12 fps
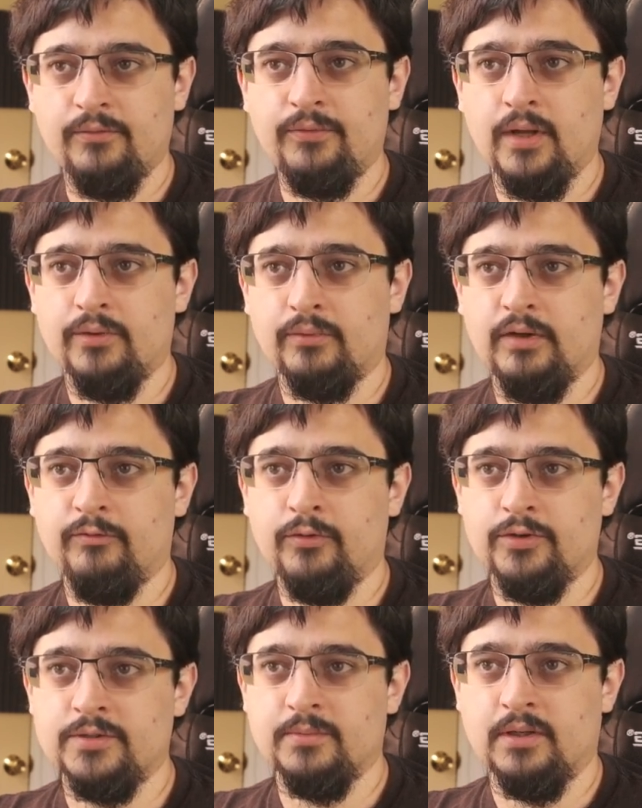further
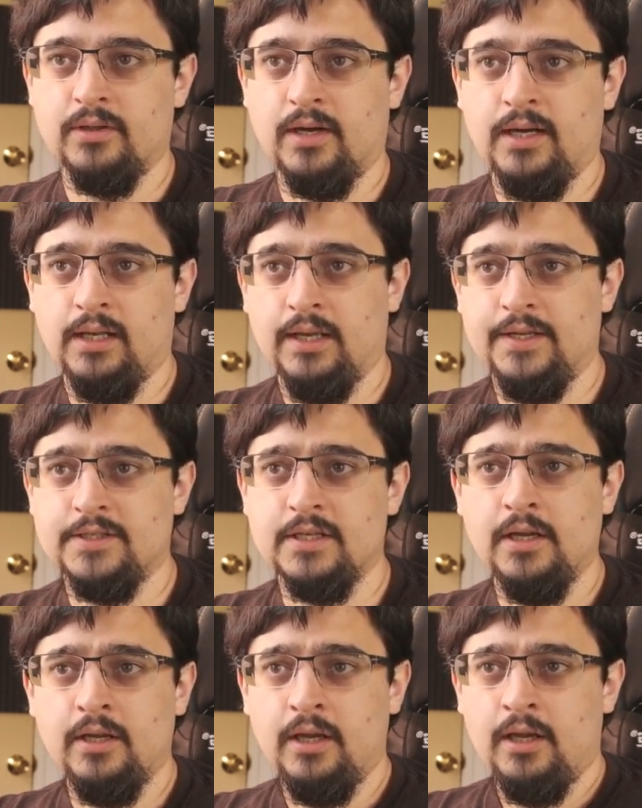reinforcement of the highlights.
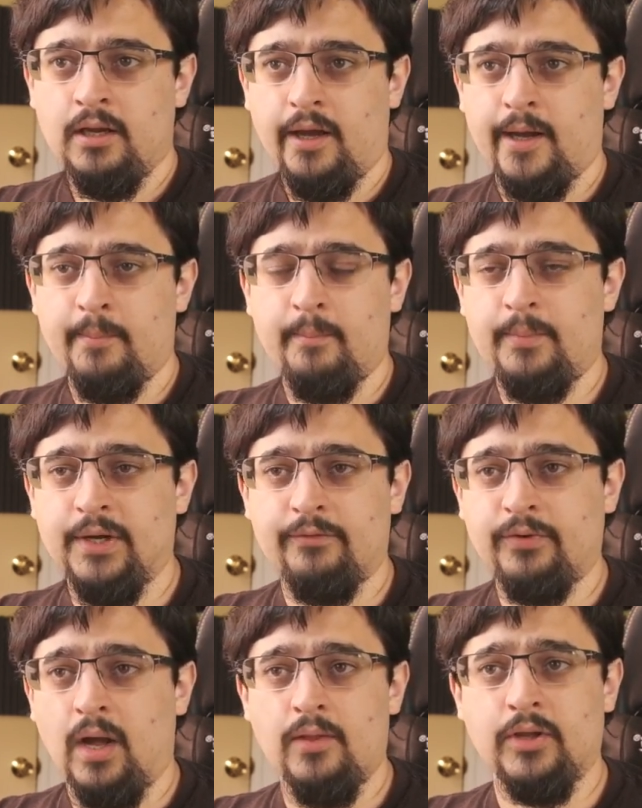Um, but
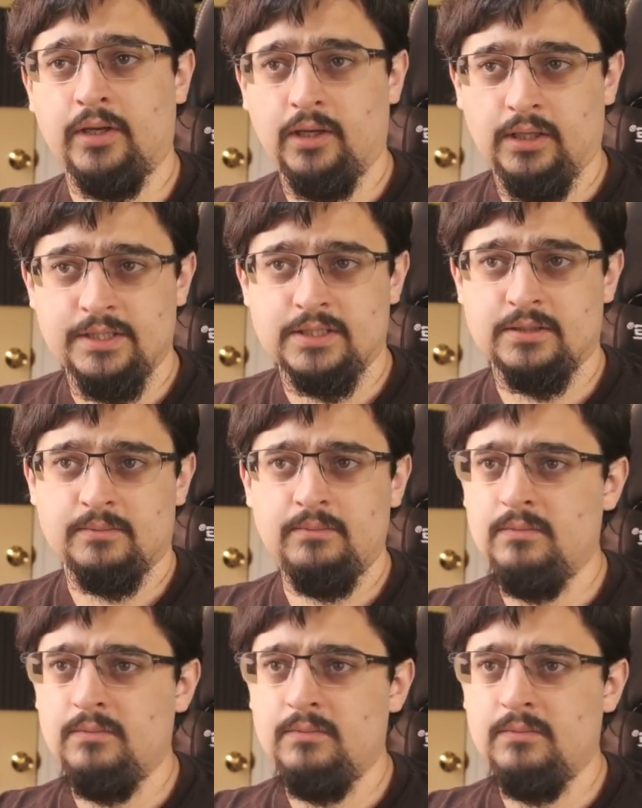for other colours,